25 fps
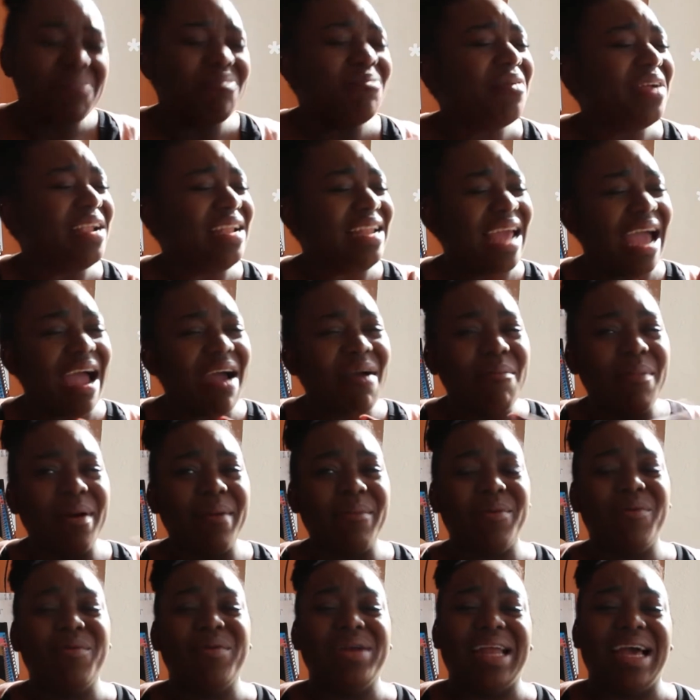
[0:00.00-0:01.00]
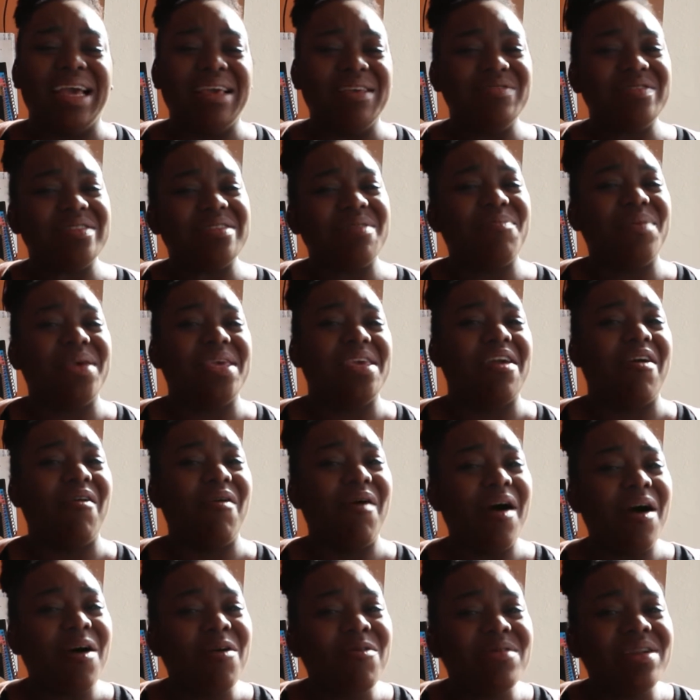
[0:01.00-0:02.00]
Brittany, I remember when I used to be your
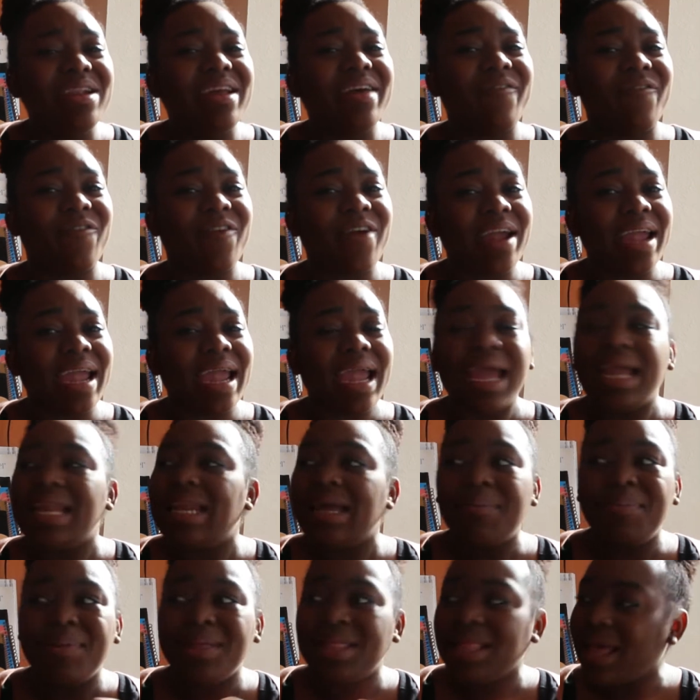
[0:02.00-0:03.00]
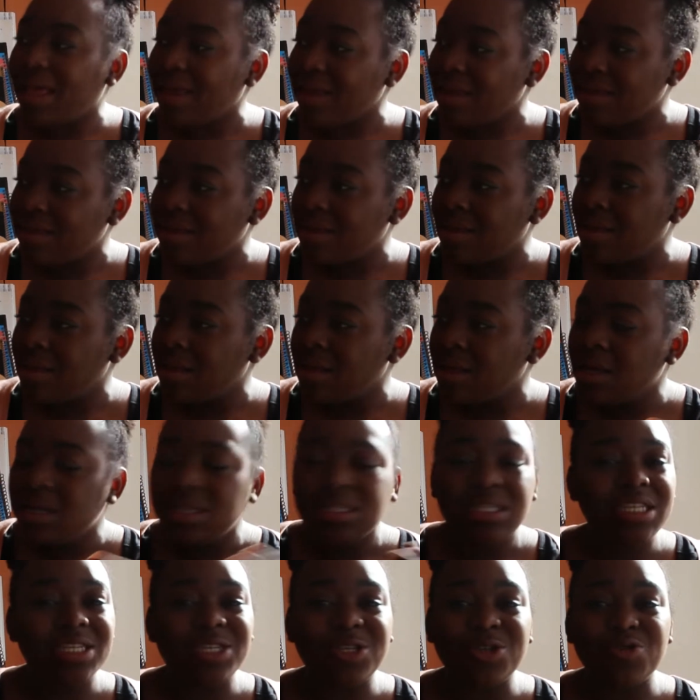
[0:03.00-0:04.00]
only friend. And I'd be like,
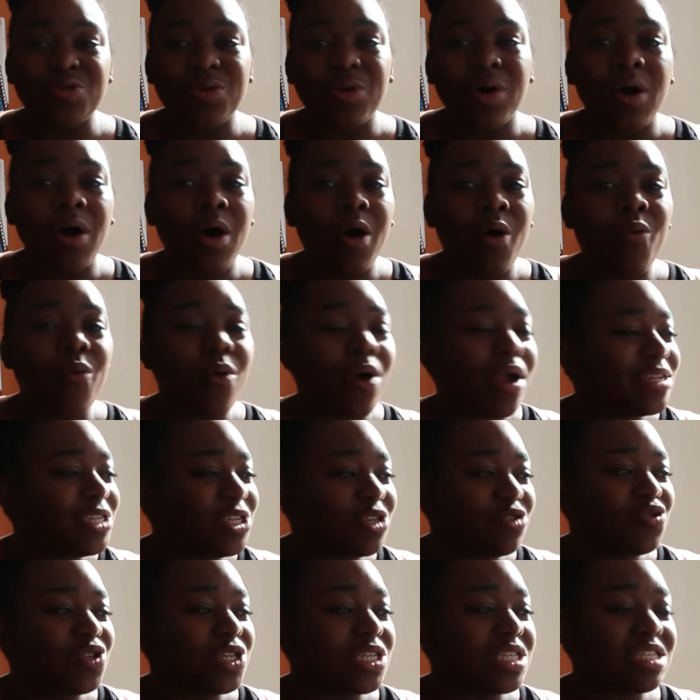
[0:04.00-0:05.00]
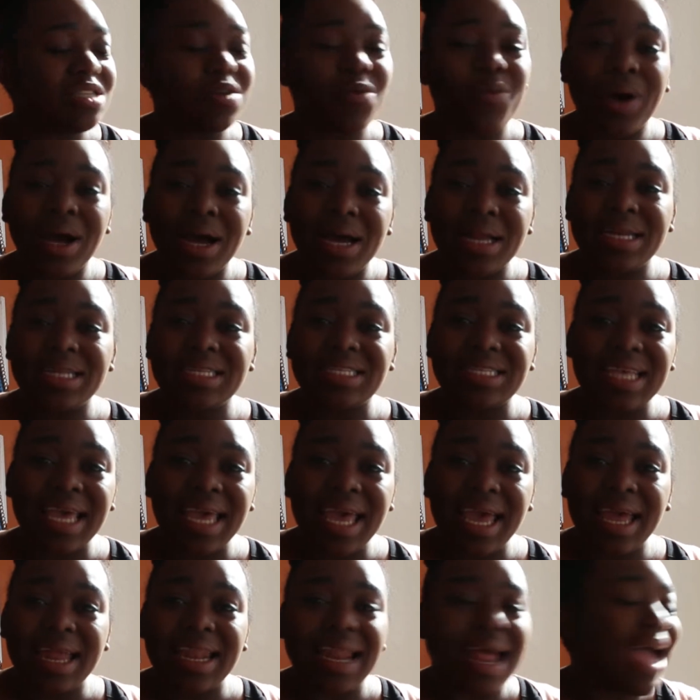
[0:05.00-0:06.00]
weren't you just the one that
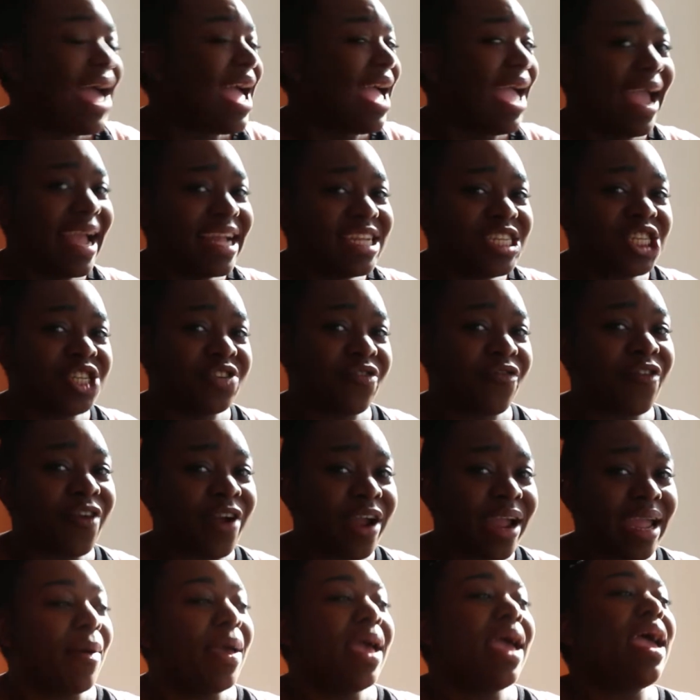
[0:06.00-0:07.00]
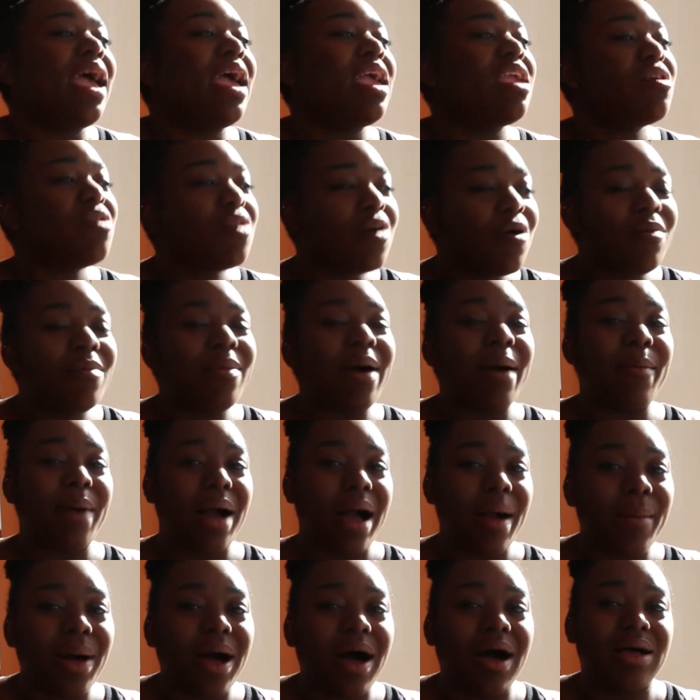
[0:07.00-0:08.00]
said I ain't your friend? And you know what my
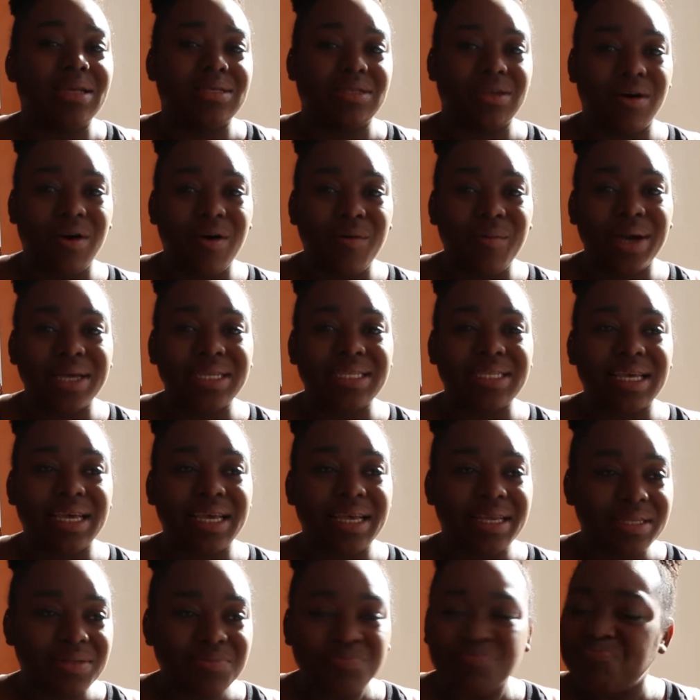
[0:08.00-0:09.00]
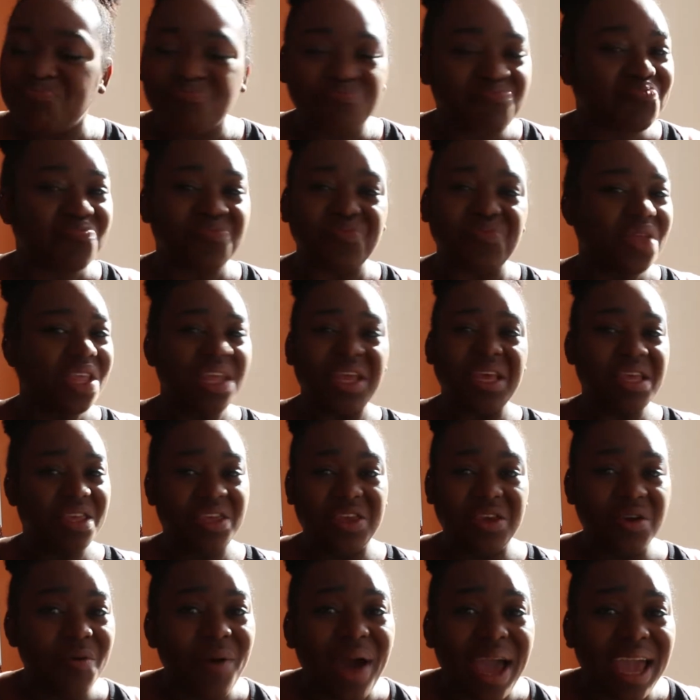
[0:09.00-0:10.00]
mom also always says?
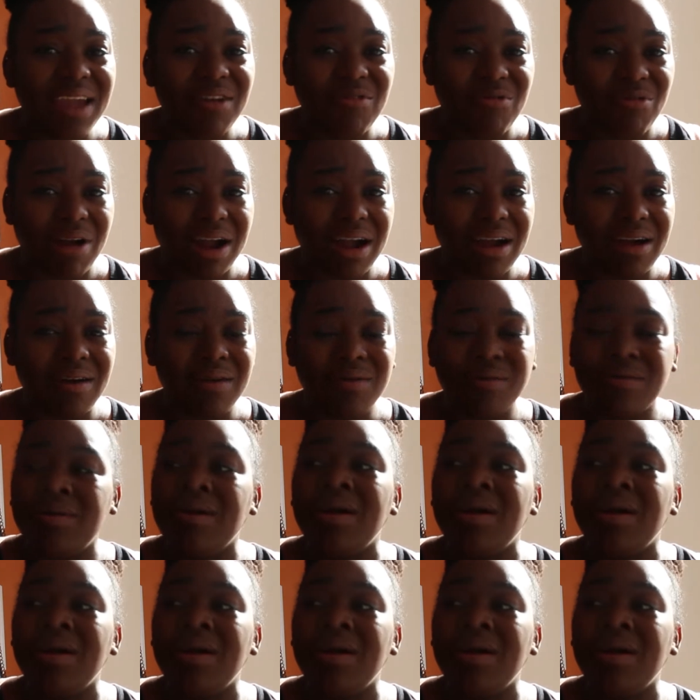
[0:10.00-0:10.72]
You ain't grown.